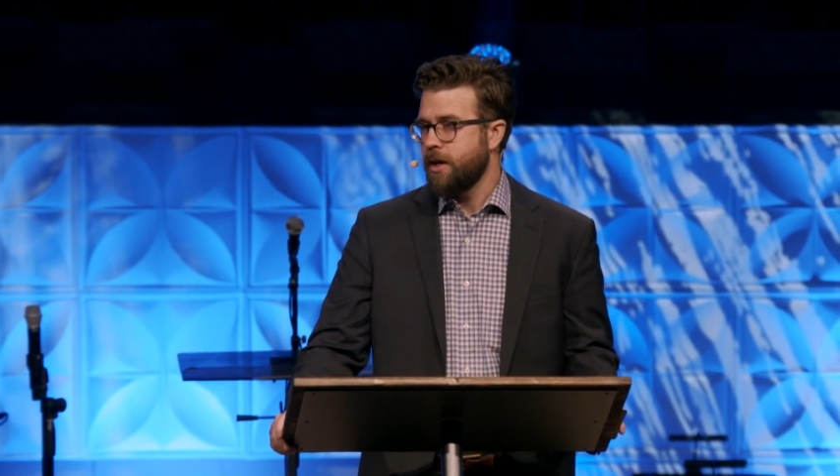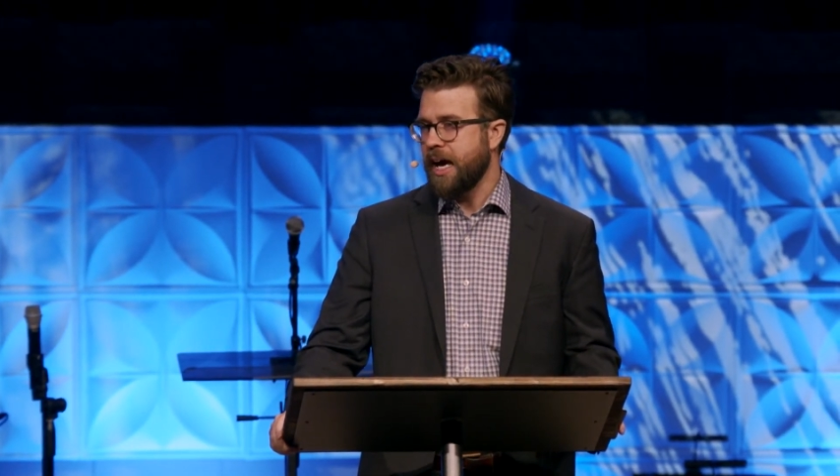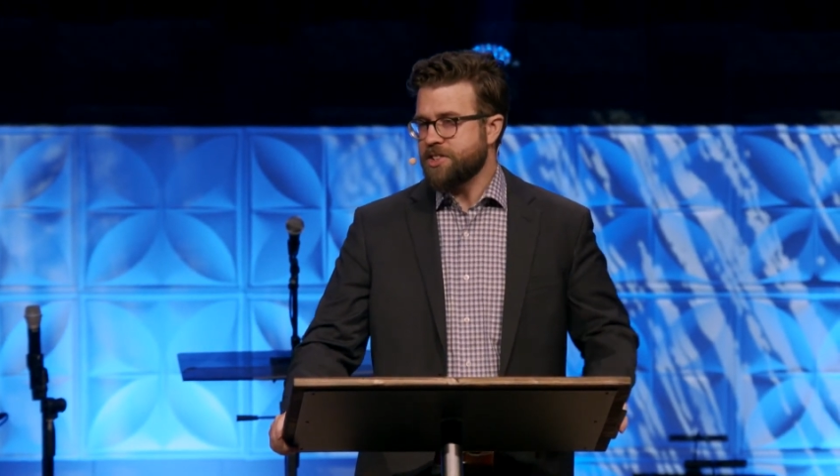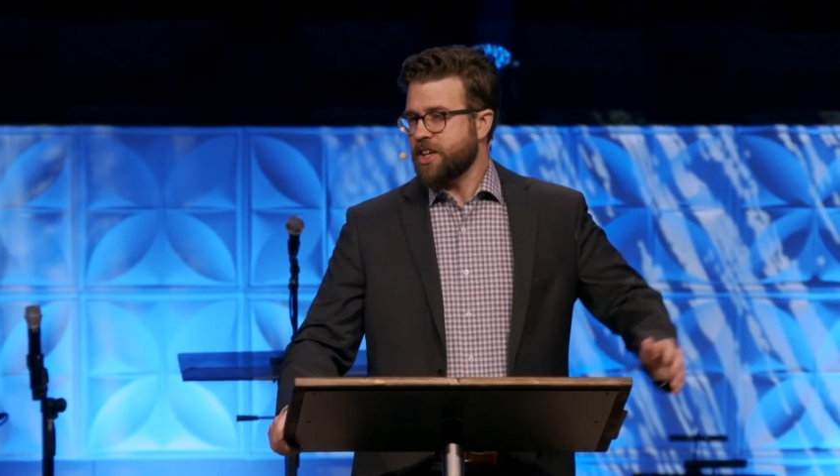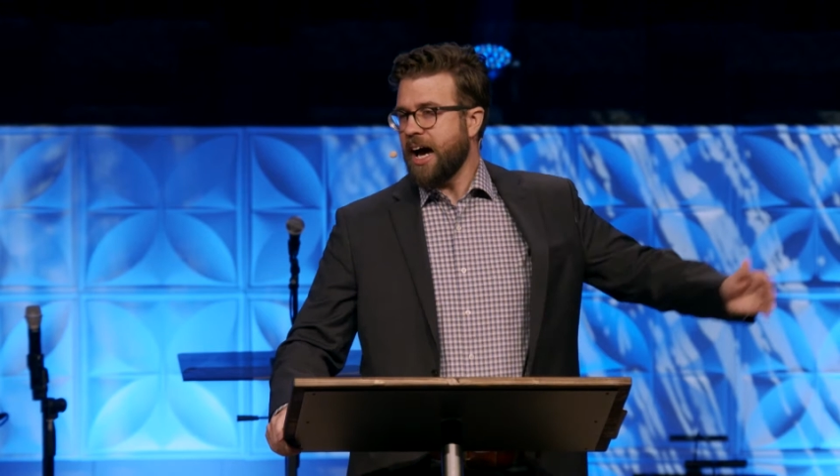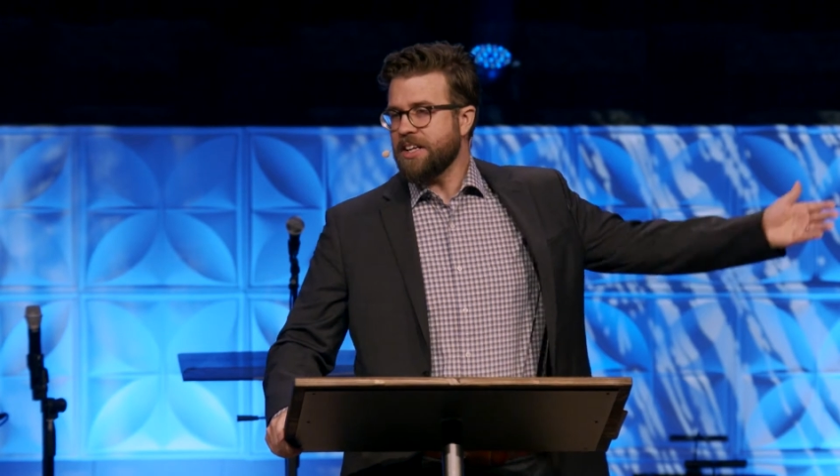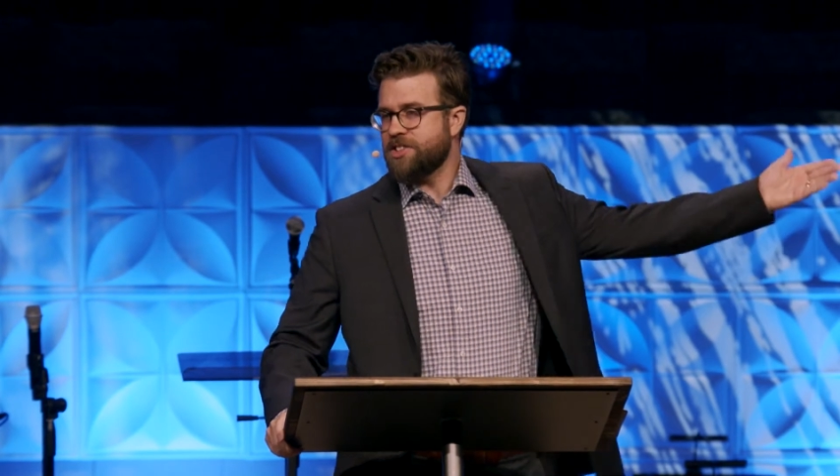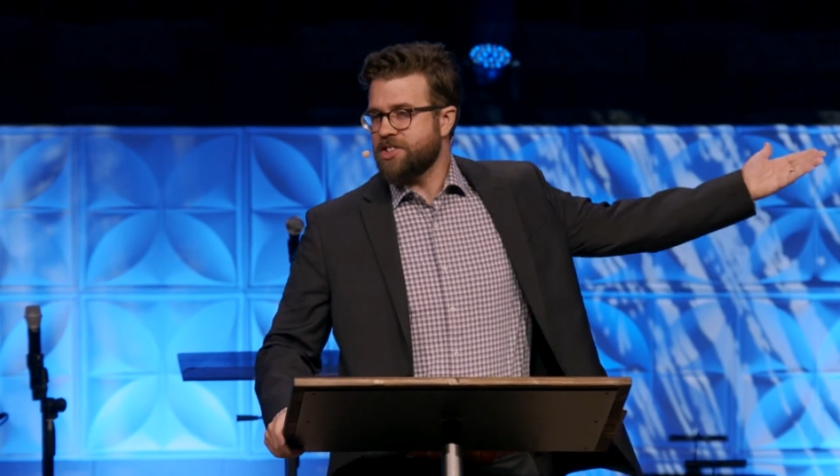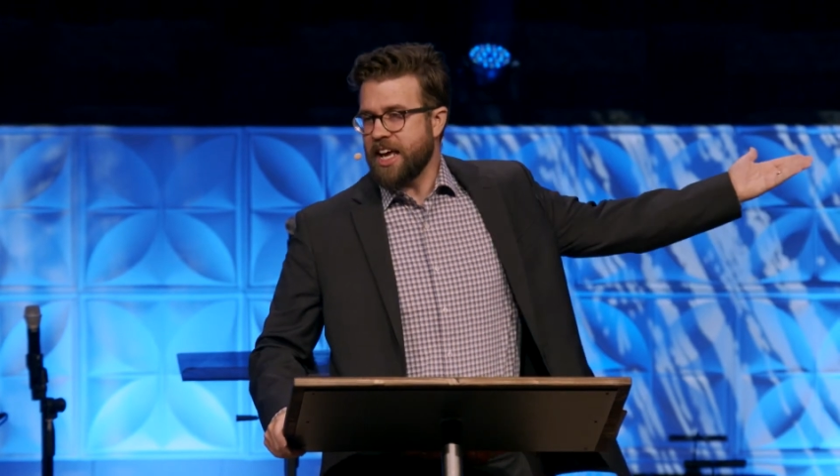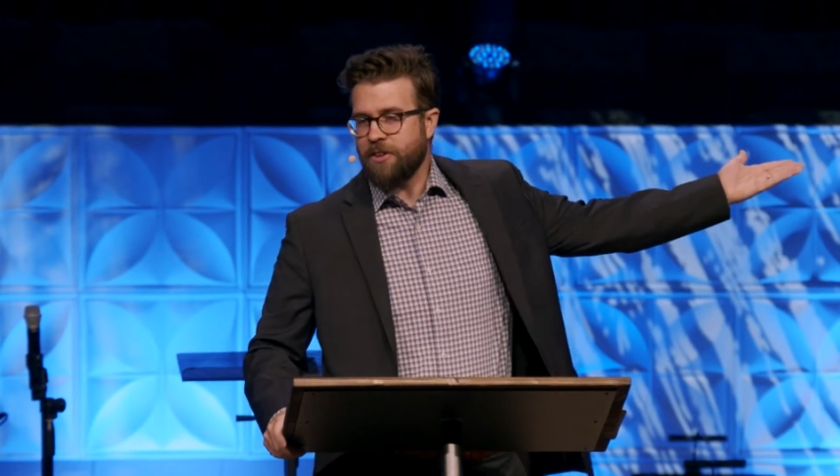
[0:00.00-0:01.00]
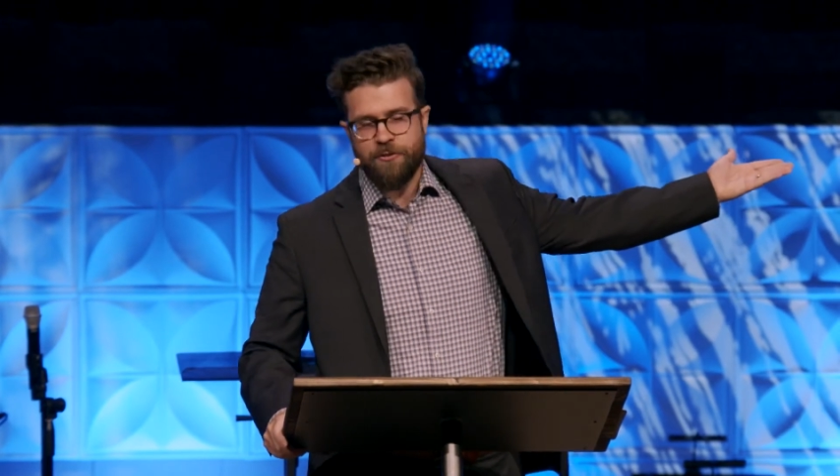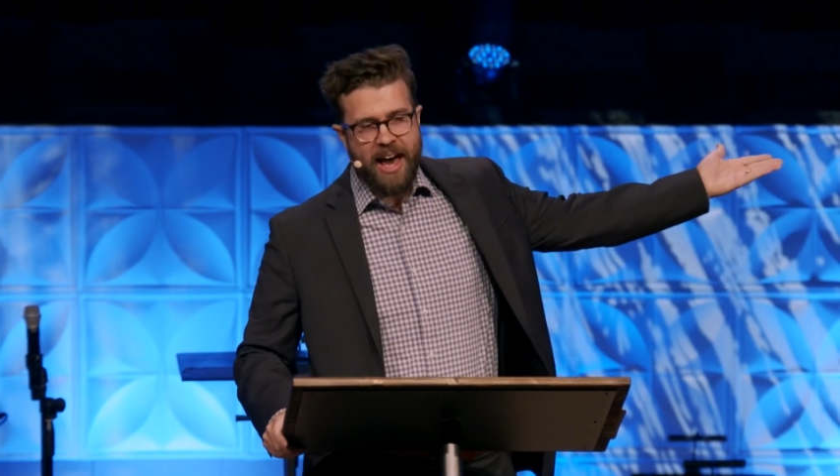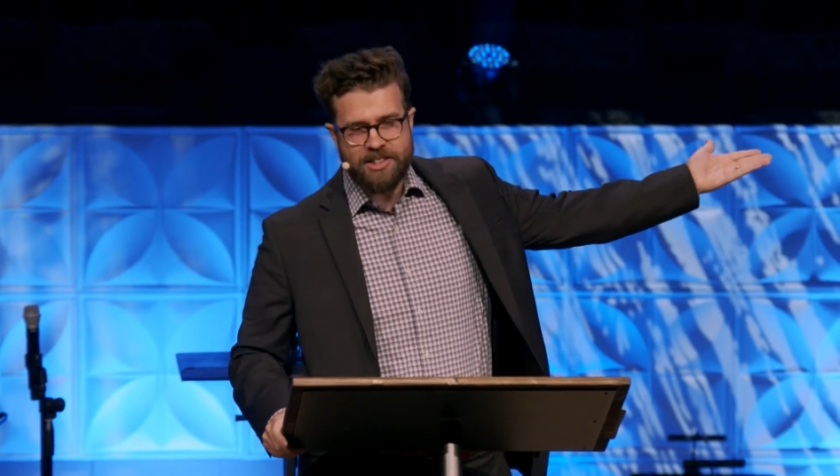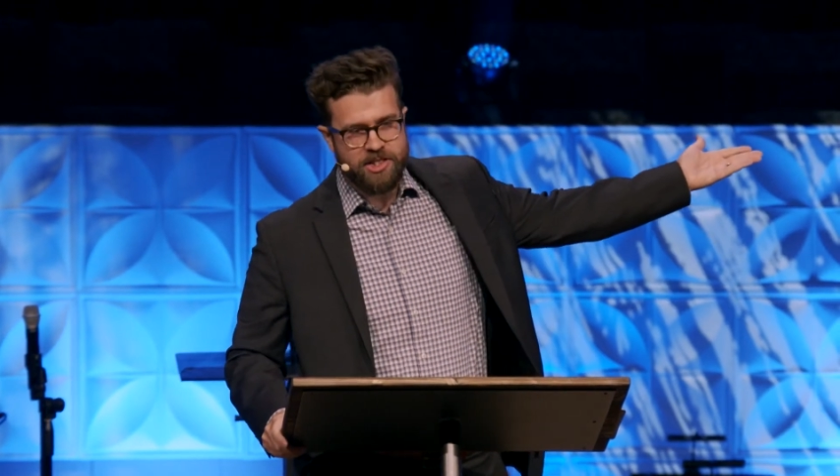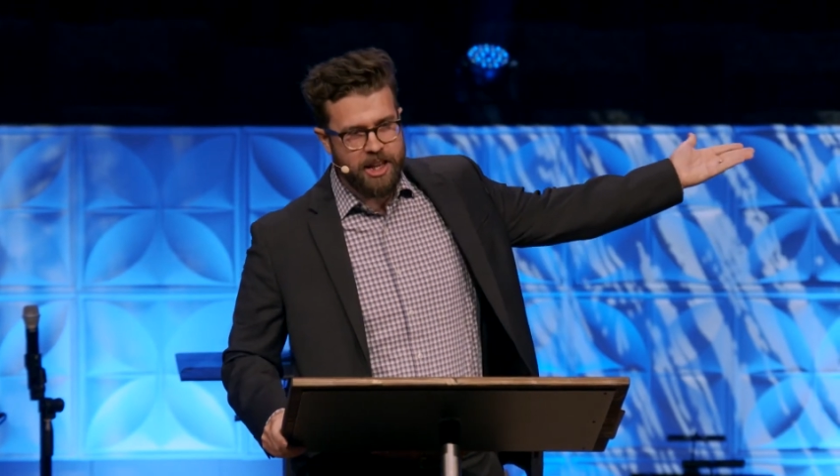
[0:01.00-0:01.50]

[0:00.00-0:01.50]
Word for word: Has God's steadfast